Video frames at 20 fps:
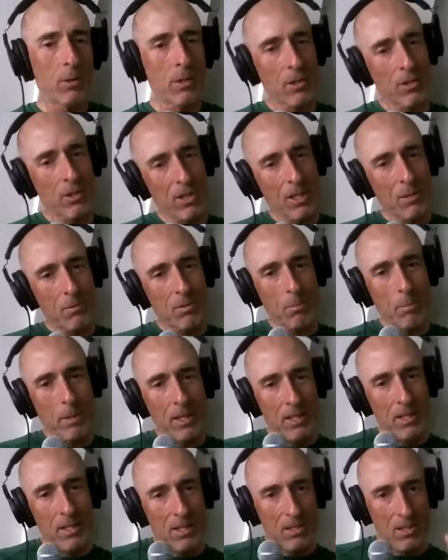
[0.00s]
and there mm-hmm. seems to
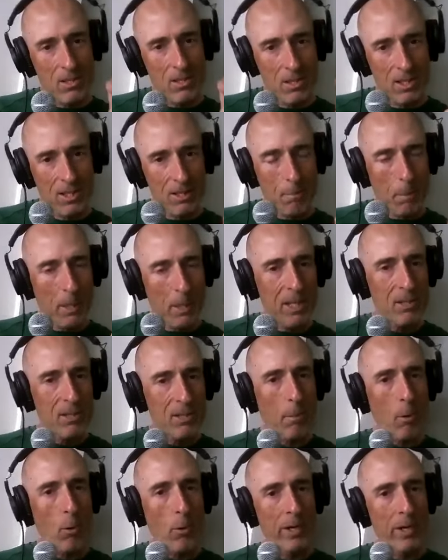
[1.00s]
be these these pinch
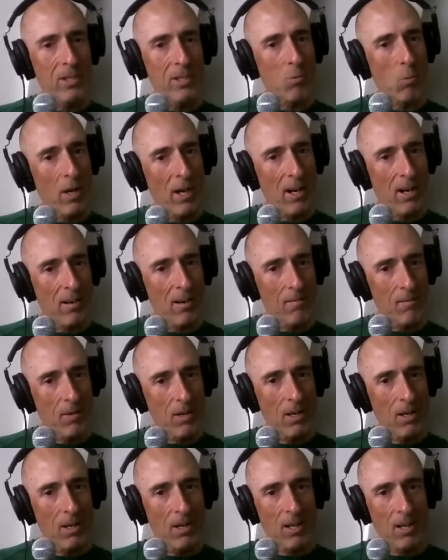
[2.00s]
points where
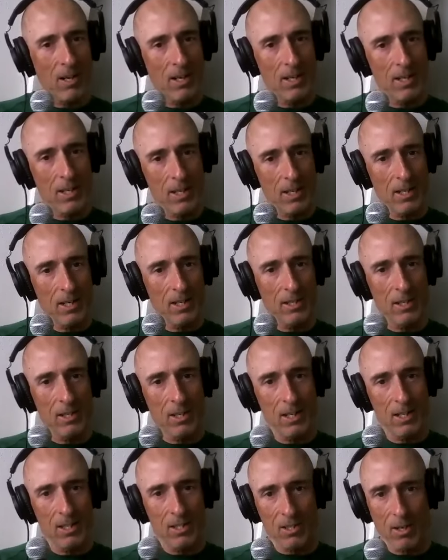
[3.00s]
uh,
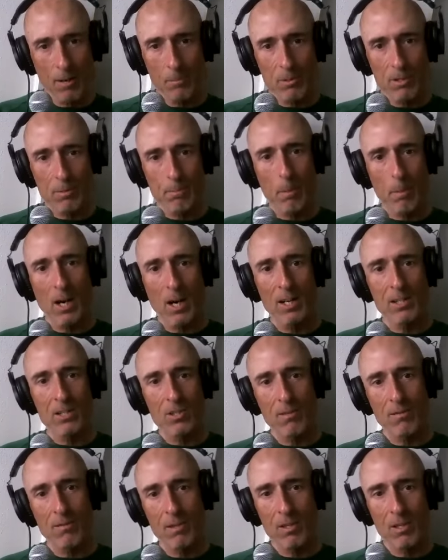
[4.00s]
in some spots
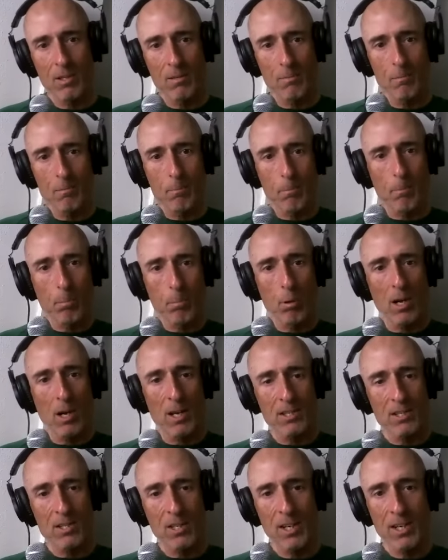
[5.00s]
of the
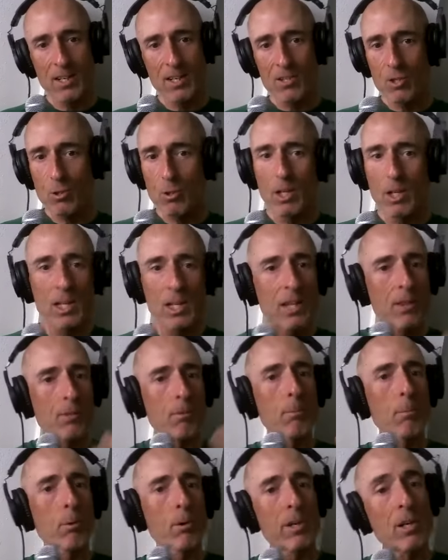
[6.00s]
process you can get
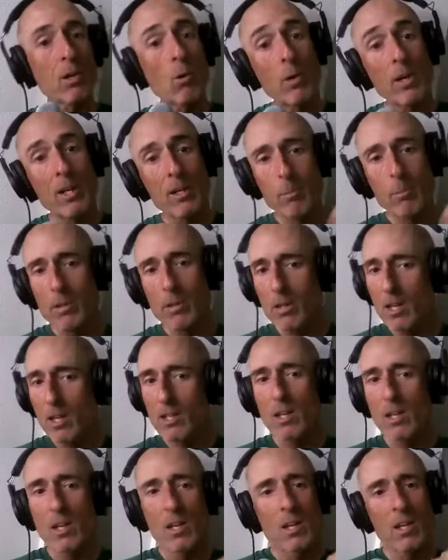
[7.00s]
through pretty quick but
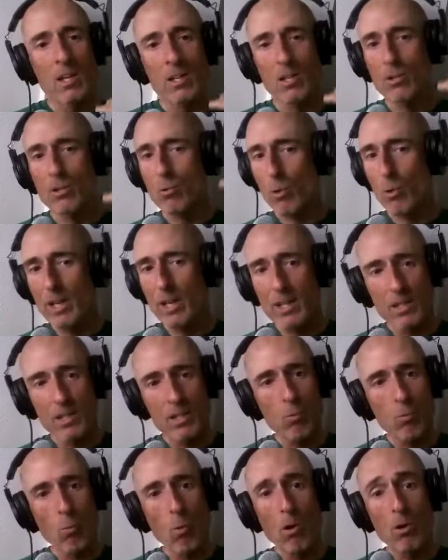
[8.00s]
then you sort of hit
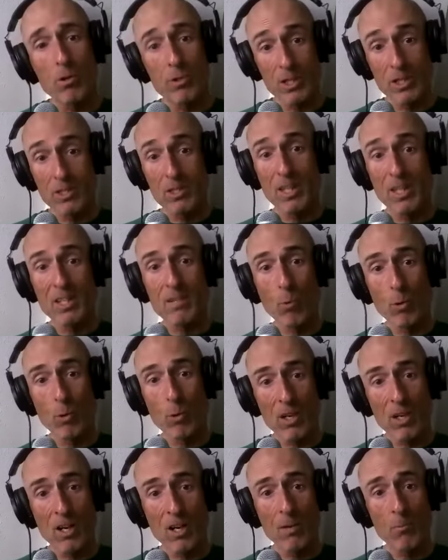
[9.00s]
these walls and it takes more
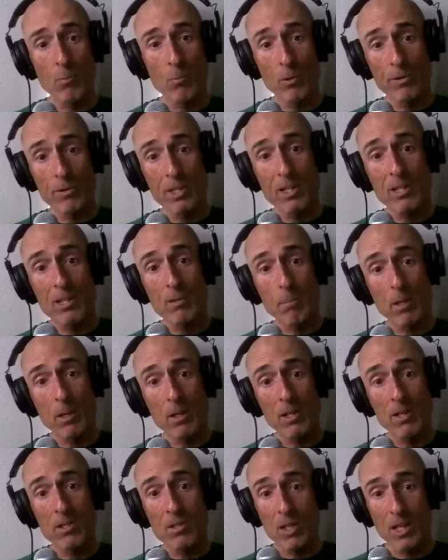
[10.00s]
time where the
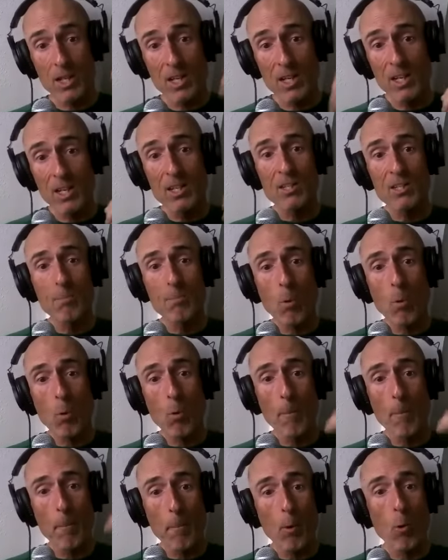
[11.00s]
experience is
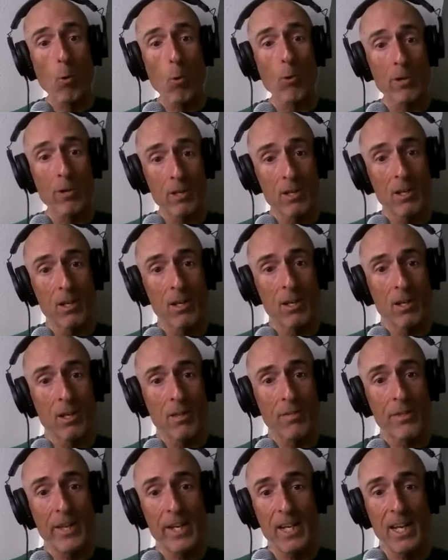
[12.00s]
more important
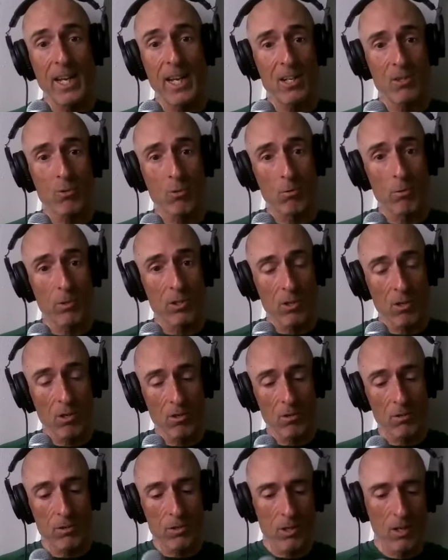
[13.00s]
than the actual
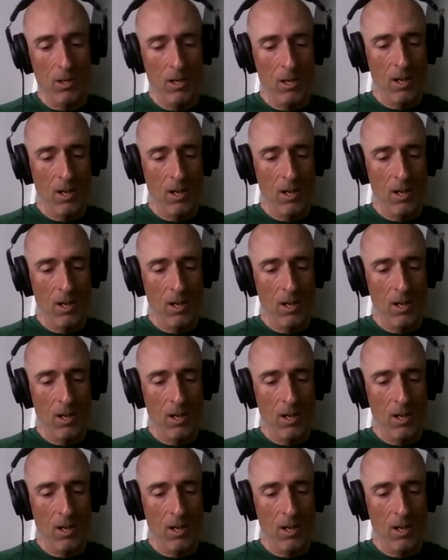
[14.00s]
results.